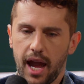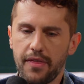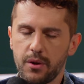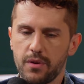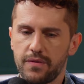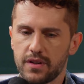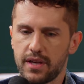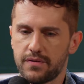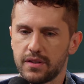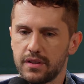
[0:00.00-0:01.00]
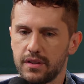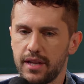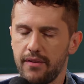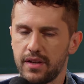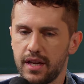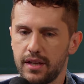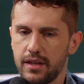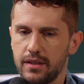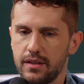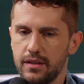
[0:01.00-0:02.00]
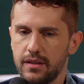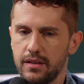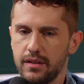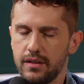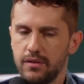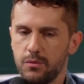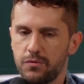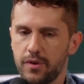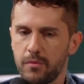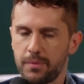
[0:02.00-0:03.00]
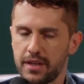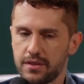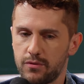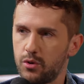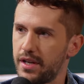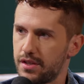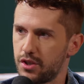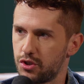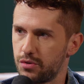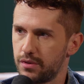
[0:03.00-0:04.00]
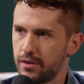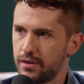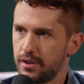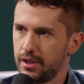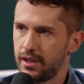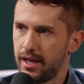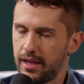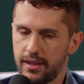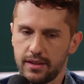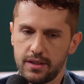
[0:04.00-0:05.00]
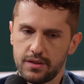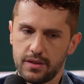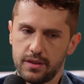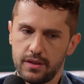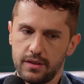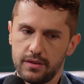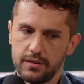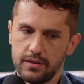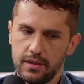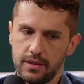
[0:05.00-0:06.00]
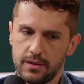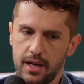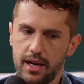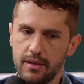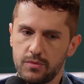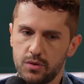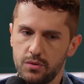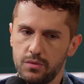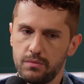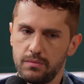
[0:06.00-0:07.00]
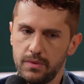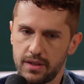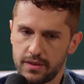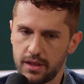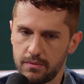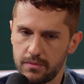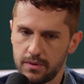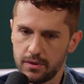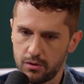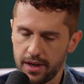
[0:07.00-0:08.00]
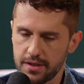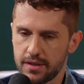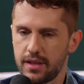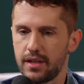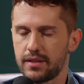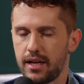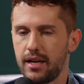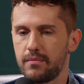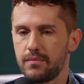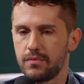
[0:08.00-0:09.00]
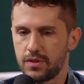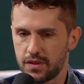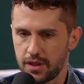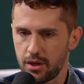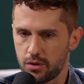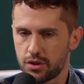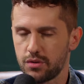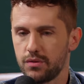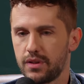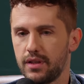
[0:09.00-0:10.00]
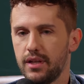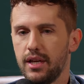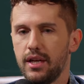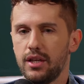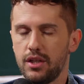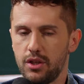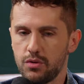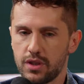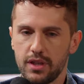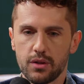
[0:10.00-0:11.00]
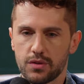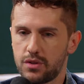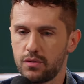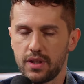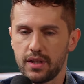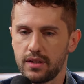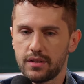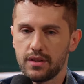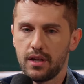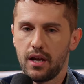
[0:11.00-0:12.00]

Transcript: I think we first have to navigate it from a place of grace and truth. I think there's a, a time to extend grace and a time to stand on truth. And usually those two things